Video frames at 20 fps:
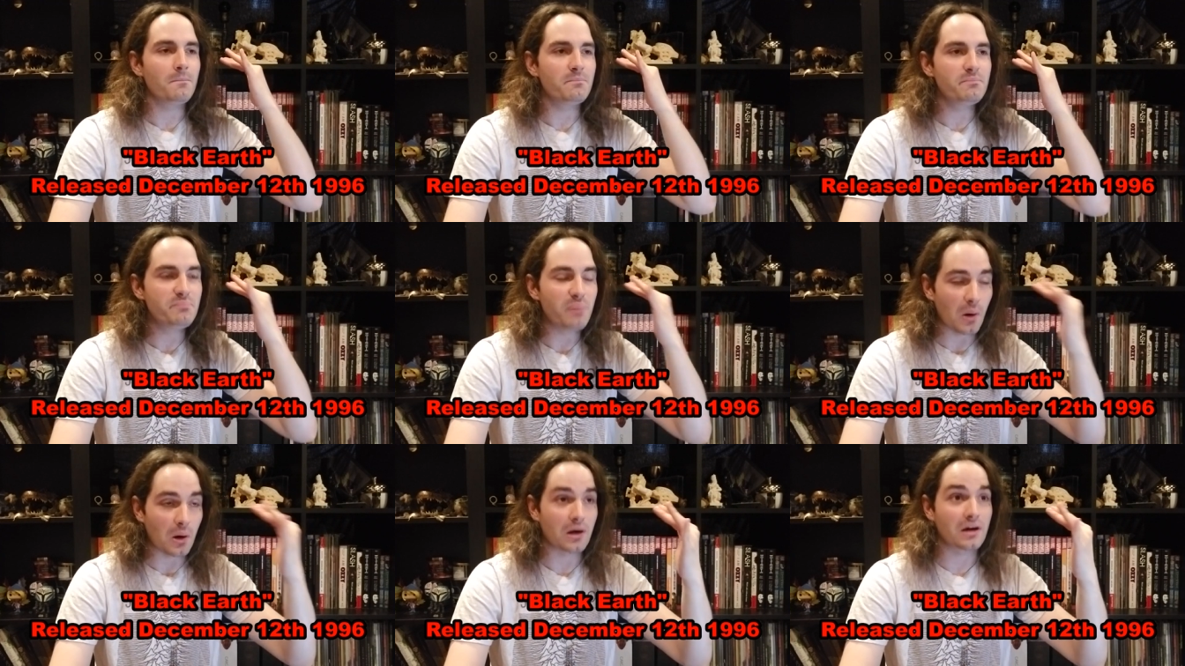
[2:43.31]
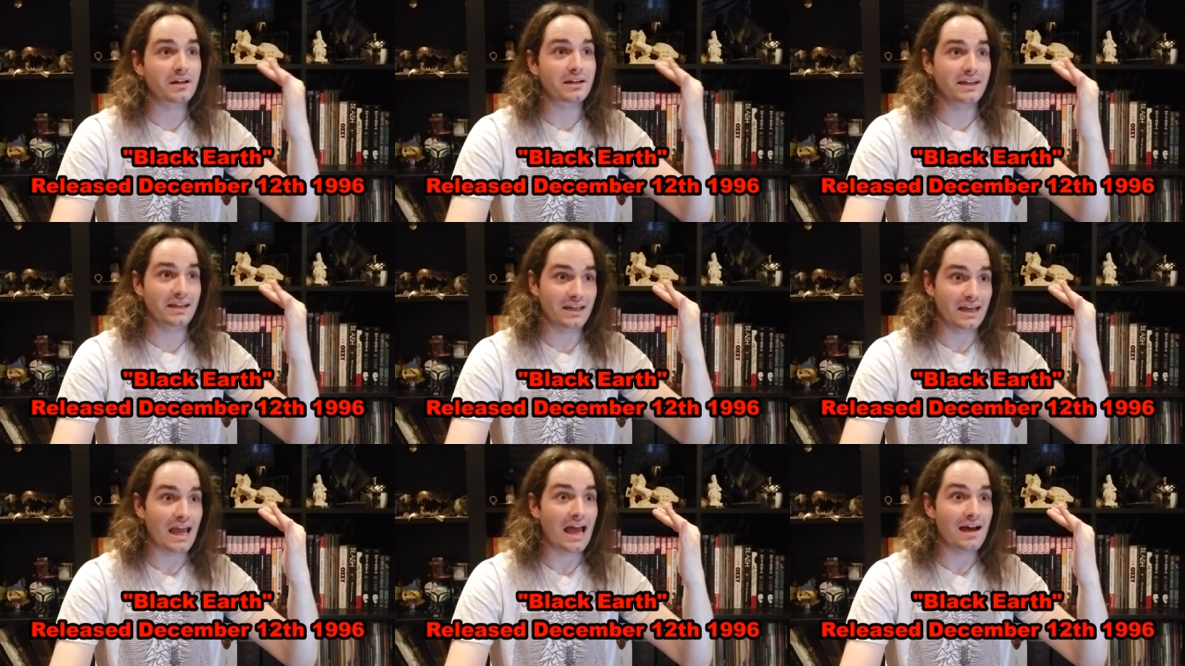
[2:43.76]

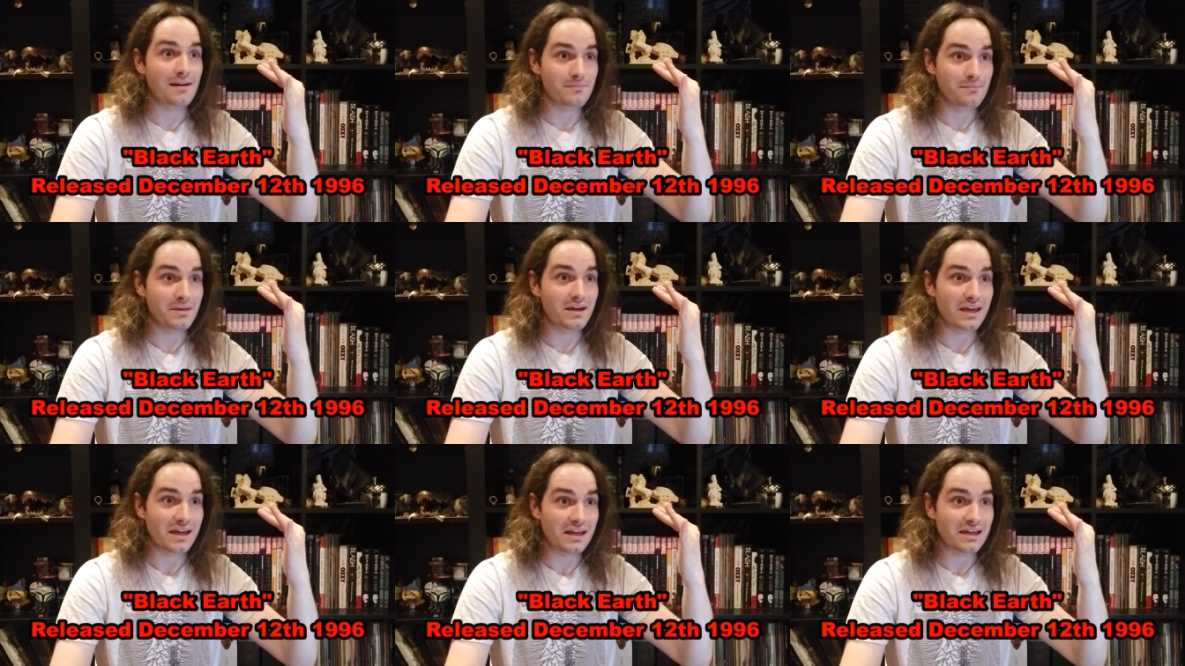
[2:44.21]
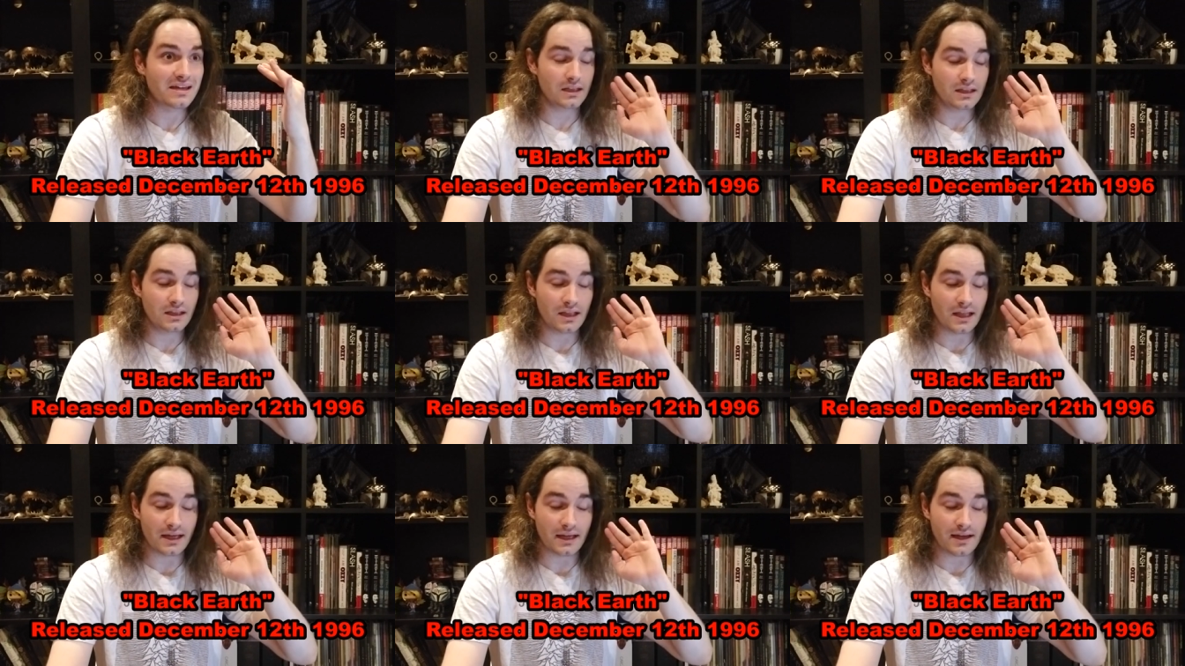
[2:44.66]
barking at me
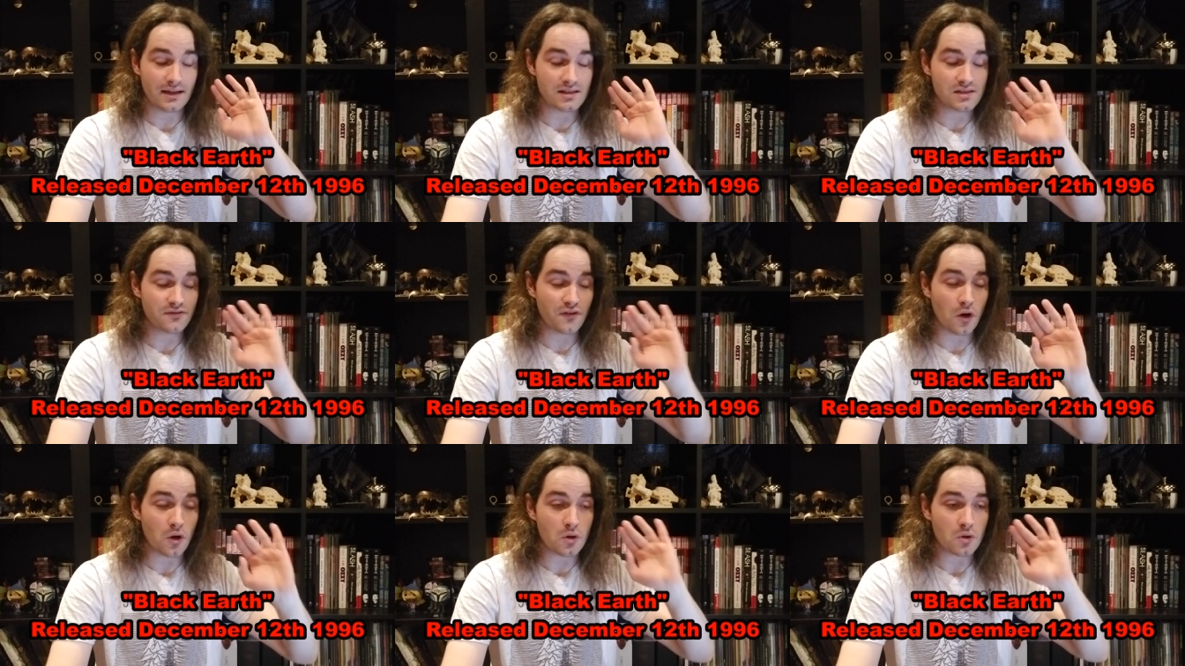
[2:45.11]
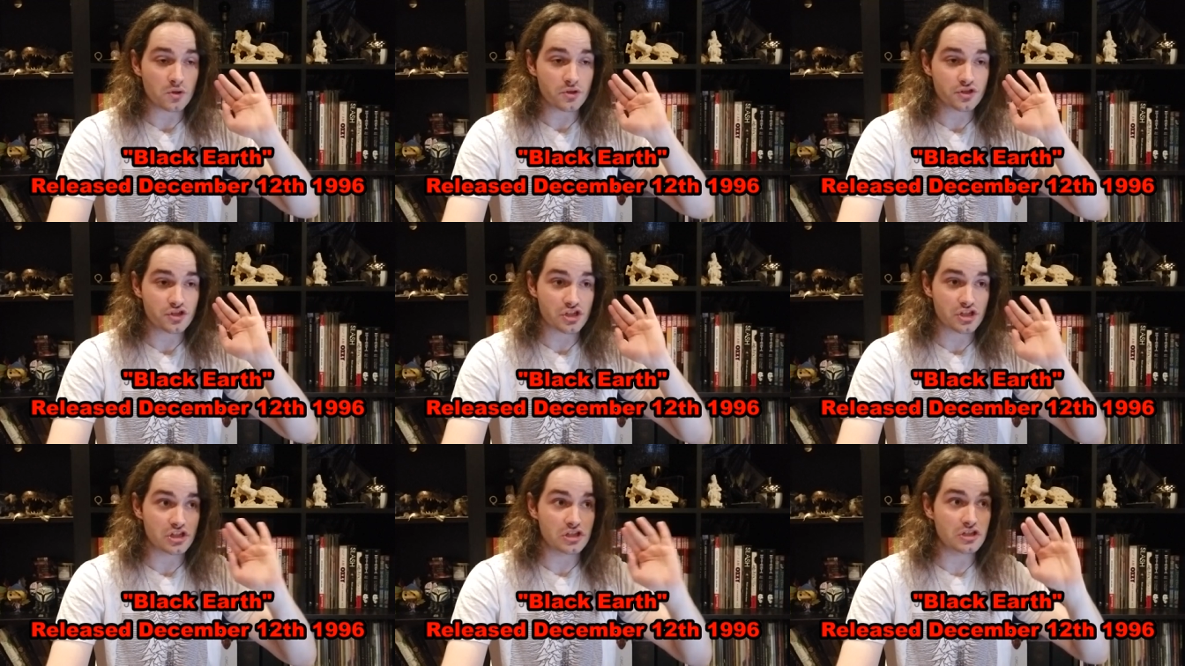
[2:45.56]
like his vocals
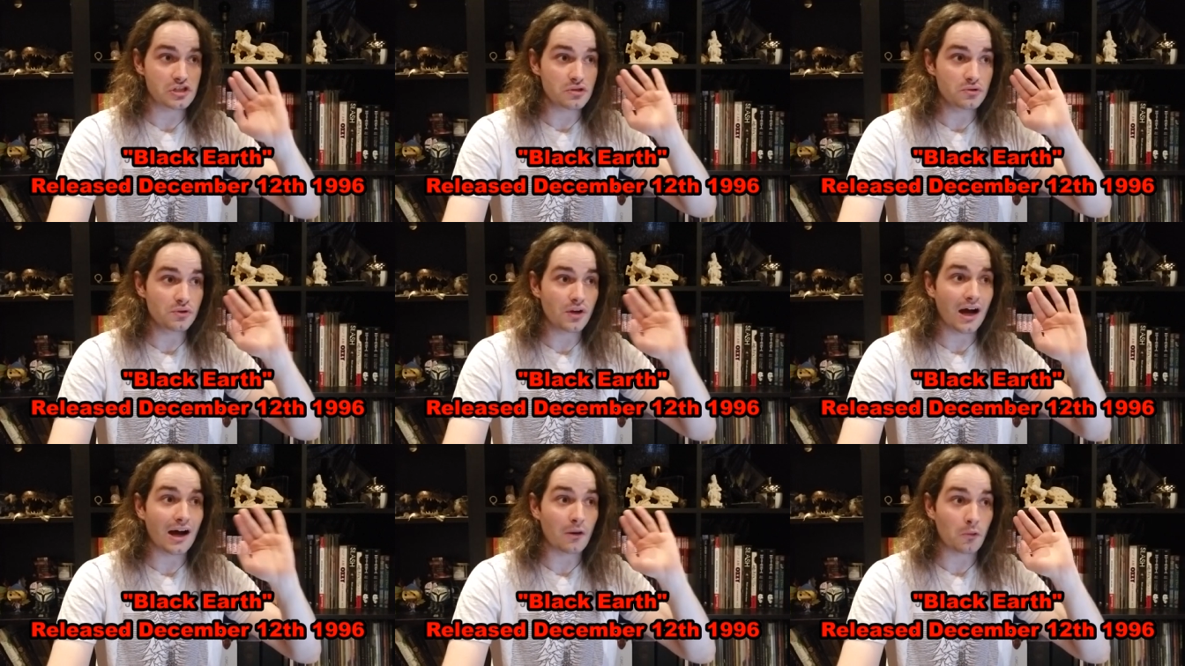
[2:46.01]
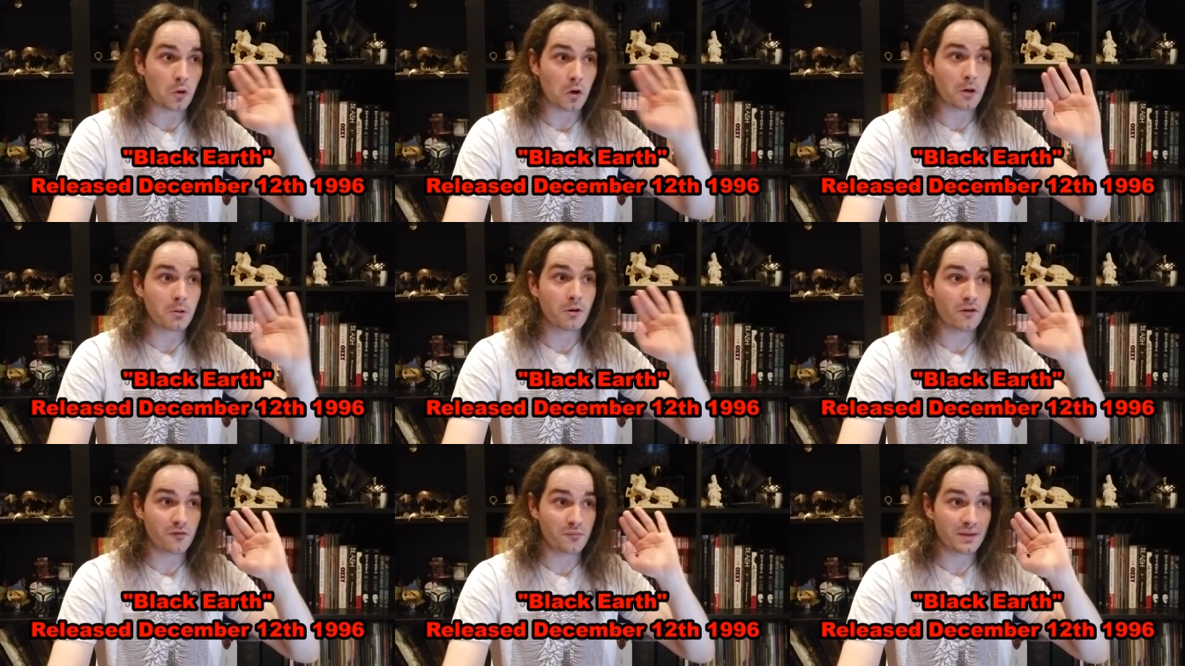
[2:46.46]
just do not
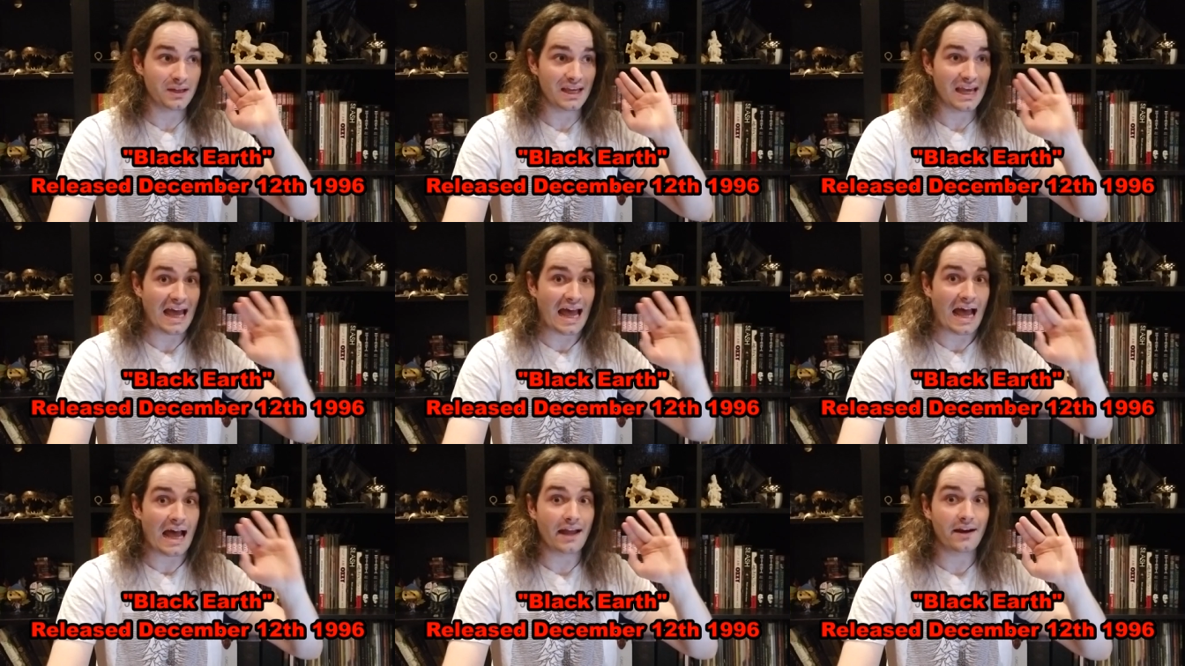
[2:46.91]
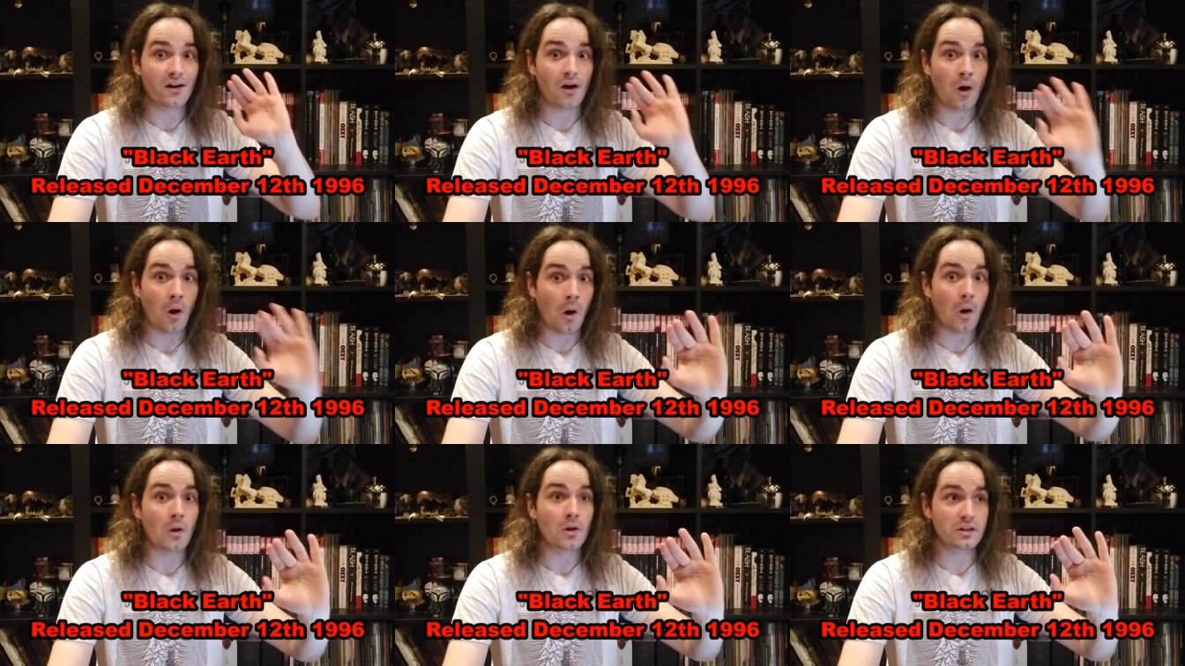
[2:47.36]
work with me at
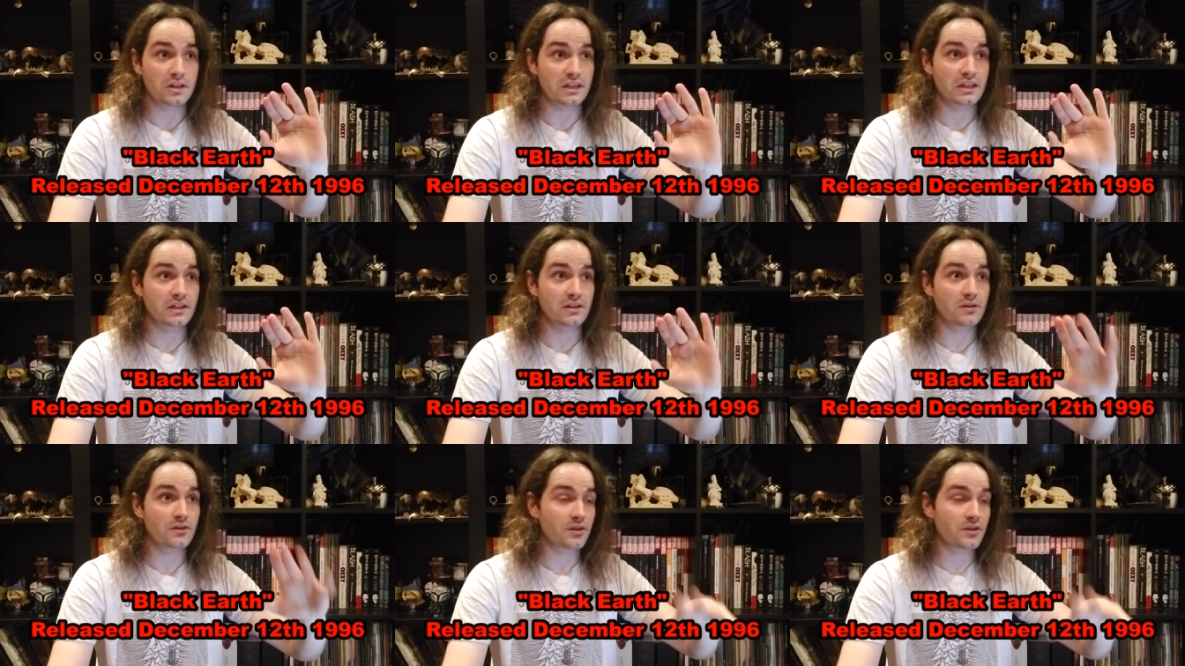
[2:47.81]
all here.